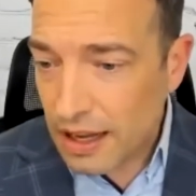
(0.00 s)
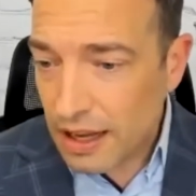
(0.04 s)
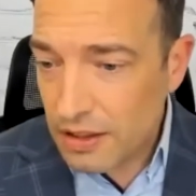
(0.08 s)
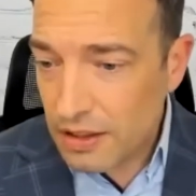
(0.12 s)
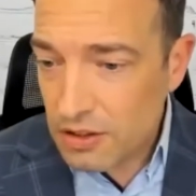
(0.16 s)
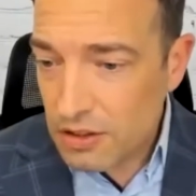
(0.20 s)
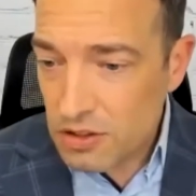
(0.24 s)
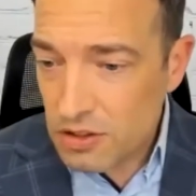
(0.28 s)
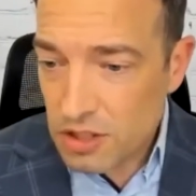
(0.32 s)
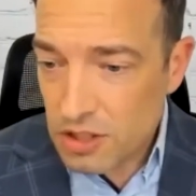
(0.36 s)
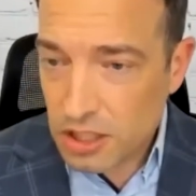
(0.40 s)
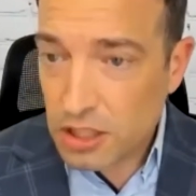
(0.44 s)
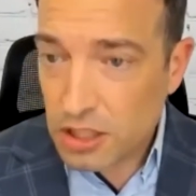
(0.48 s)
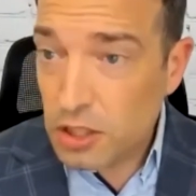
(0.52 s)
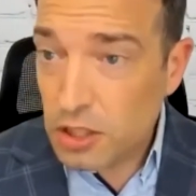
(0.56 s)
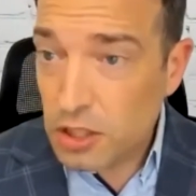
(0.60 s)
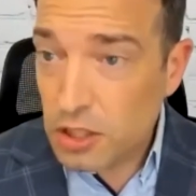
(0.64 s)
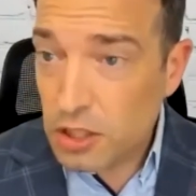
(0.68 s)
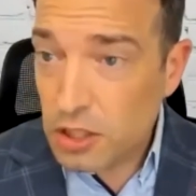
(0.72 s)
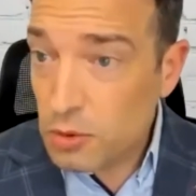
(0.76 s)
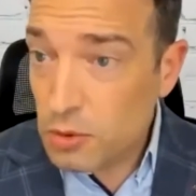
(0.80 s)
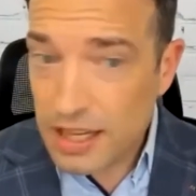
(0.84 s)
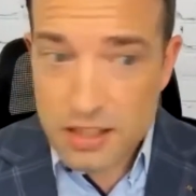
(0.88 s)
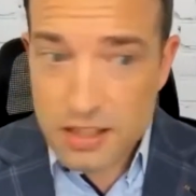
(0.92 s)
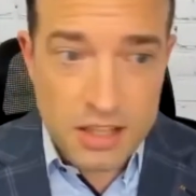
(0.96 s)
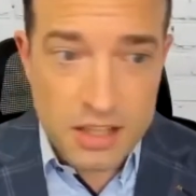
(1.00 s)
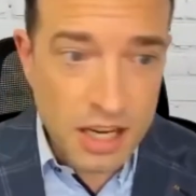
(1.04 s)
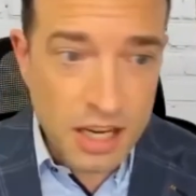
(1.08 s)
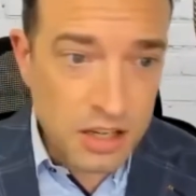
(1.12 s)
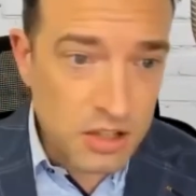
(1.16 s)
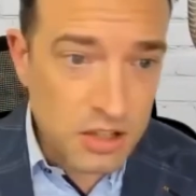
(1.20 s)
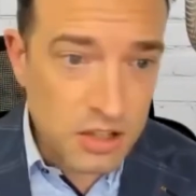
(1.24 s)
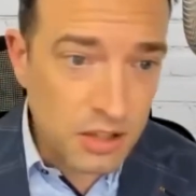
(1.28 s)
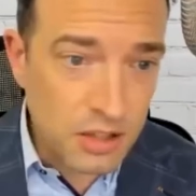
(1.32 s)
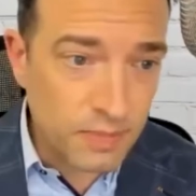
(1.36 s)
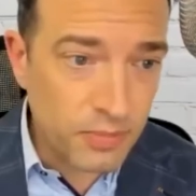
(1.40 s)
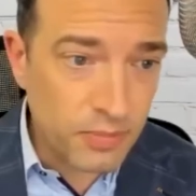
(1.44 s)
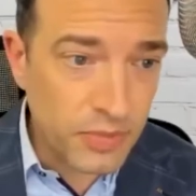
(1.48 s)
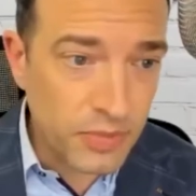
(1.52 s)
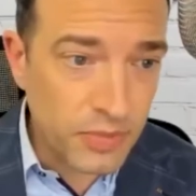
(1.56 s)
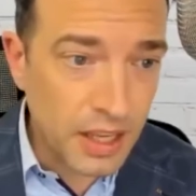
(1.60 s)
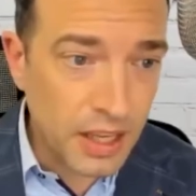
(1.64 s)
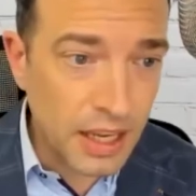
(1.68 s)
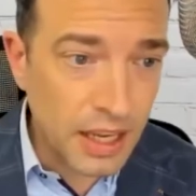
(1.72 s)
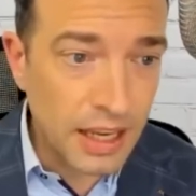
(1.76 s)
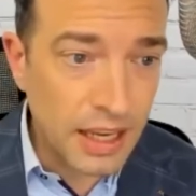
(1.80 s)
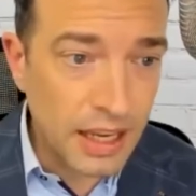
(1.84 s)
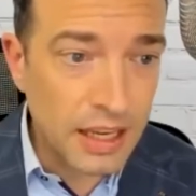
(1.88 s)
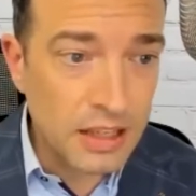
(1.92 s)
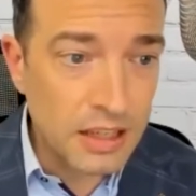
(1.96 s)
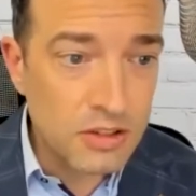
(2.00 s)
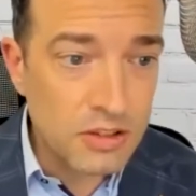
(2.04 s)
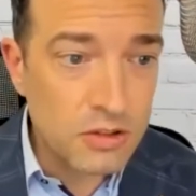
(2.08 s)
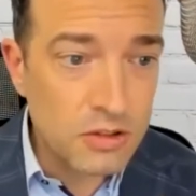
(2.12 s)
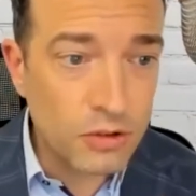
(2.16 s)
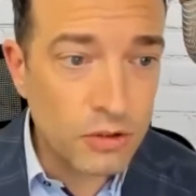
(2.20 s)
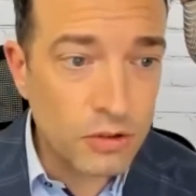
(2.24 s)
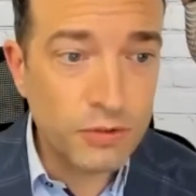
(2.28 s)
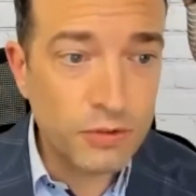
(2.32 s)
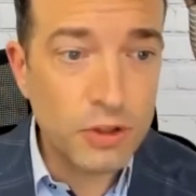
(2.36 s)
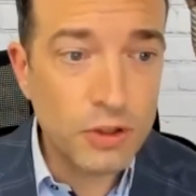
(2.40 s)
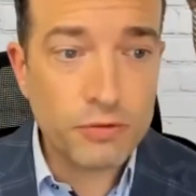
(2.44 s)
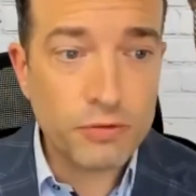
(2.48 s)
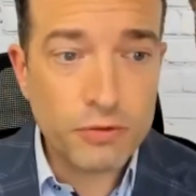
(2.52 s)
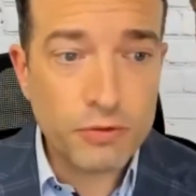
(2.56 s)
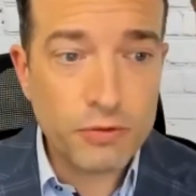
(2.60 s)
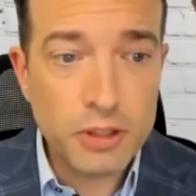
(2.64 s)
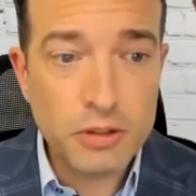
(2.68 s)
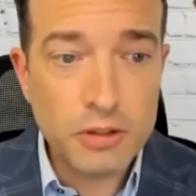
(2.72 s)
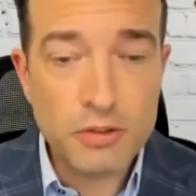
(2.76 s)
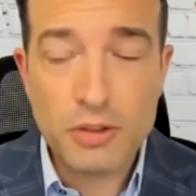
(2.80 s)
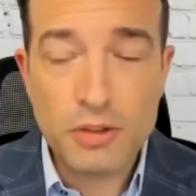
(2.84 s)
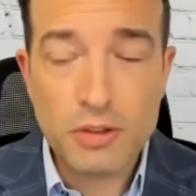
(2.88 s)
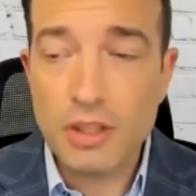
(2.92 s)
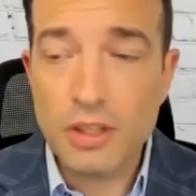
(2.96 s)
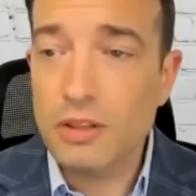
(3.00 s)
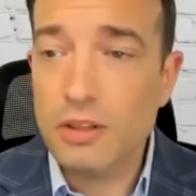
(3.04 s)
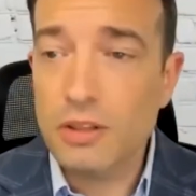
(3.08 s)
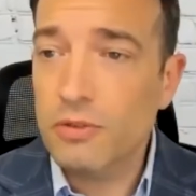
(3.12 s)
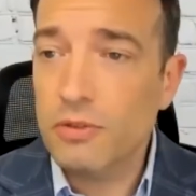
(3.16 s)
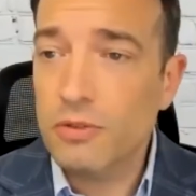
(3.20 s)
there's a Q&A section. And so feel free